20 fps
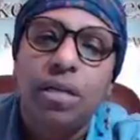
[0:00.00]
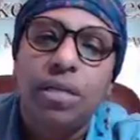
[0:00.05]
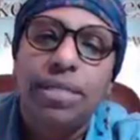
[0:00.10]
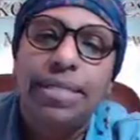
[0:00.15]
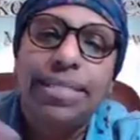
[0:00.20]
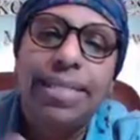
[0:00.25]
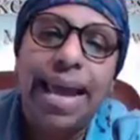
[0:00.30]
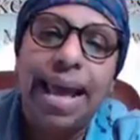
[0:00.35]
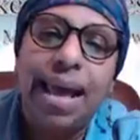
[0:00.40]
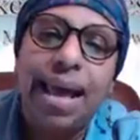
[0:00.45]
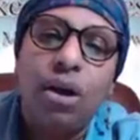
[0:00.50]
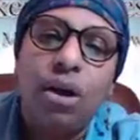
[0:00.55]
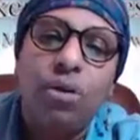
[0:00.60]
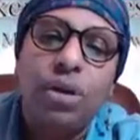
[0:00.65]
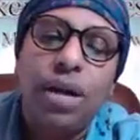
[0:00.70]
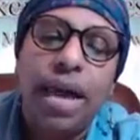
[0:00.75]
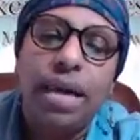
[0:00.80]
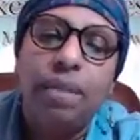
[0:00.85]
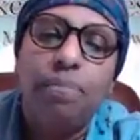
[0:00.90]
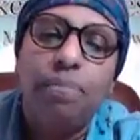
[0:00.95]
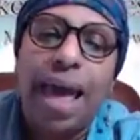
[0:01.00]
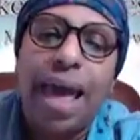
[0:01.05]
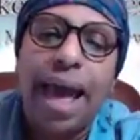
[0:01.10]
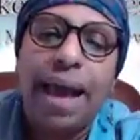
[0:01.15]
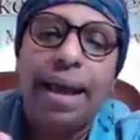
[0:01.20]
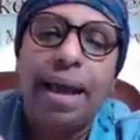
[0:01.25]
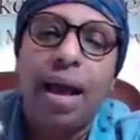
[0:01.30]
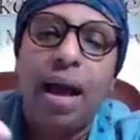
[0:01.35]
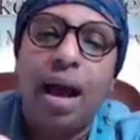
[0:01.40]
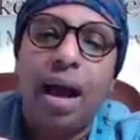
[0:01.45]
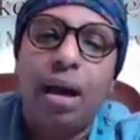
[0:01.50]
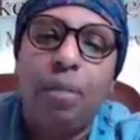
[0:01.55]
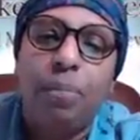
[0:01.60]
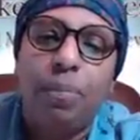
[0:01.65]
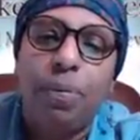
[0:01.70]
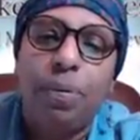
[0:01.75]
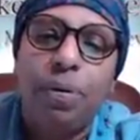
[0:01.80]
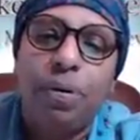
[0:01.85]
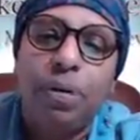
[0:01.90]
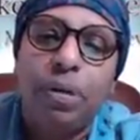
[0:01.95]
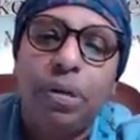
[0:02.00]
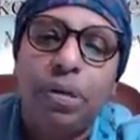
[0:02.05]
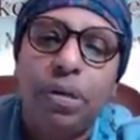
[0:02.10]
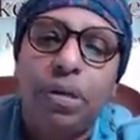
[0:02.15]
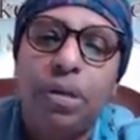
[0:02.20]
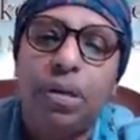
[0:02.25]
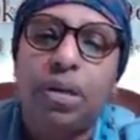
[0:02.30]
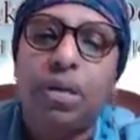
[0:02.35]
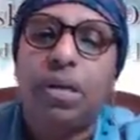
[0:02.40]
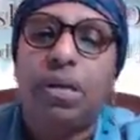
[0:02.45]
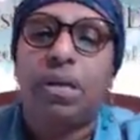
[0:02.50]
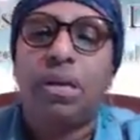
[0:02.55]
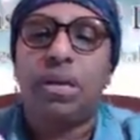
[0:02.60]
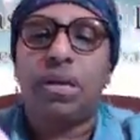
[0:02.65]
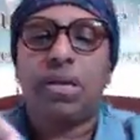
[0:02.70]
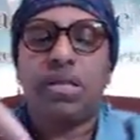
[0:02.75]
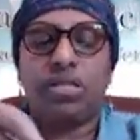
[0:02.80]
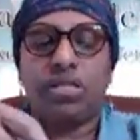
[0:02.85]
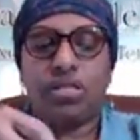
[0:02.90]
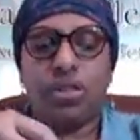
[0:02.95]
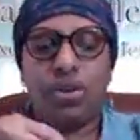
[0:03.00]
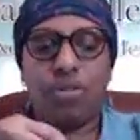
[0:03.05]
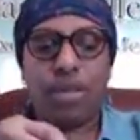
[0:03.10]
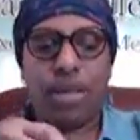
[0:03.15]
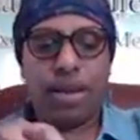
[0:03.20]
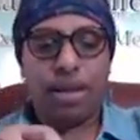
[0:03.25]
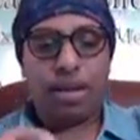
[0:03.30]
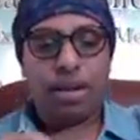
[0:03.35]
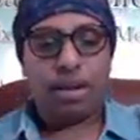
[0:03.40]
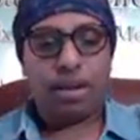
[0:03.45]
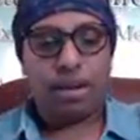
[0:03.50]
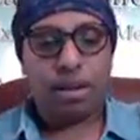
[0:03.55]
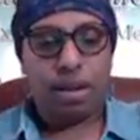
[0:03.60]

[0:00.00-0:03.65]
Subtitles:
down and back up so that it